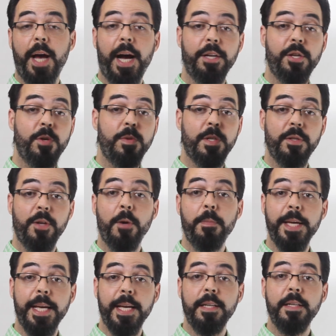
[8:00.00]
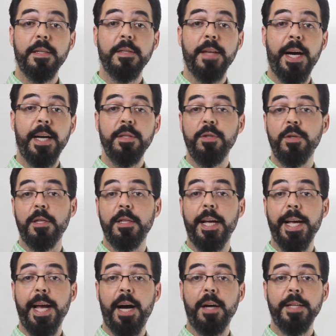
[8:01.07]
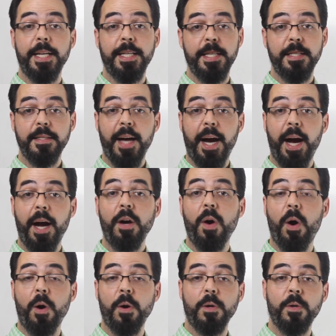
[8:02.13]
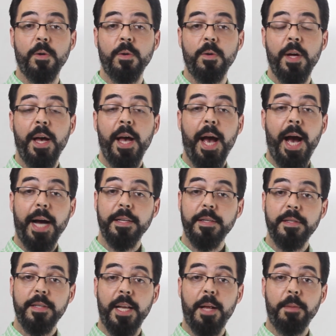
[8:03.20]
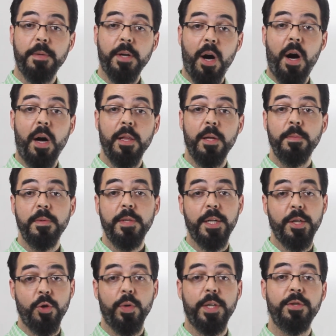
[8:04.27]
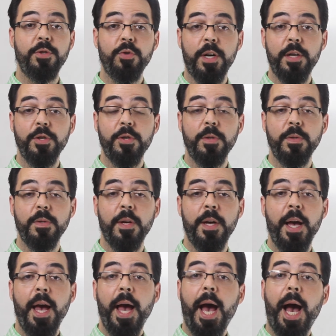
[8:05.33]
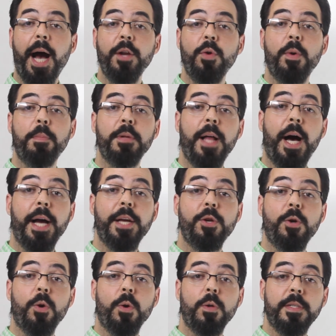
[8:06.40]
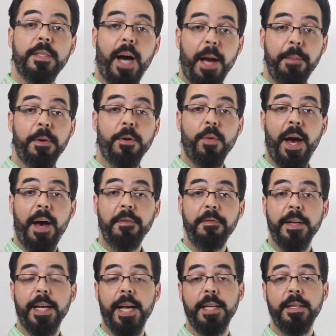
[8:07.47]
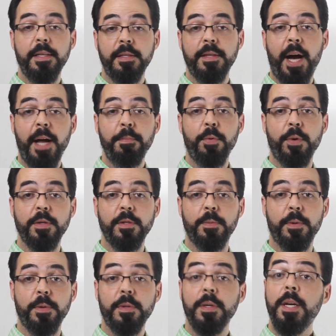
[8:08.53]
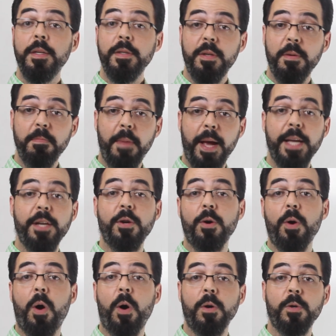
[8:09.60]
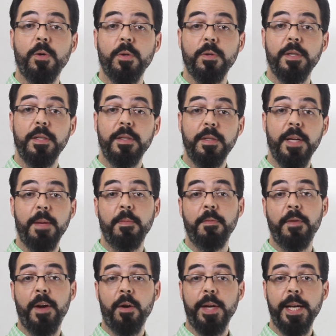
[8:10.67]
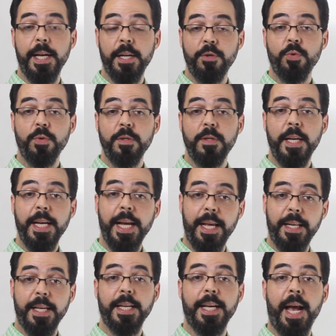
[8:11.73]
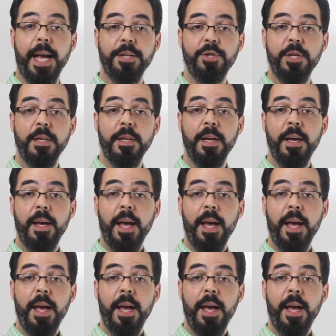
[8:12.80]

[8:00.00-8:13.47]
how to use Adobe InDesign to lay out an entire article, how to set up columns and grid structures, how to apply your typographic and design principles to make your articles seem very interesting and engaging,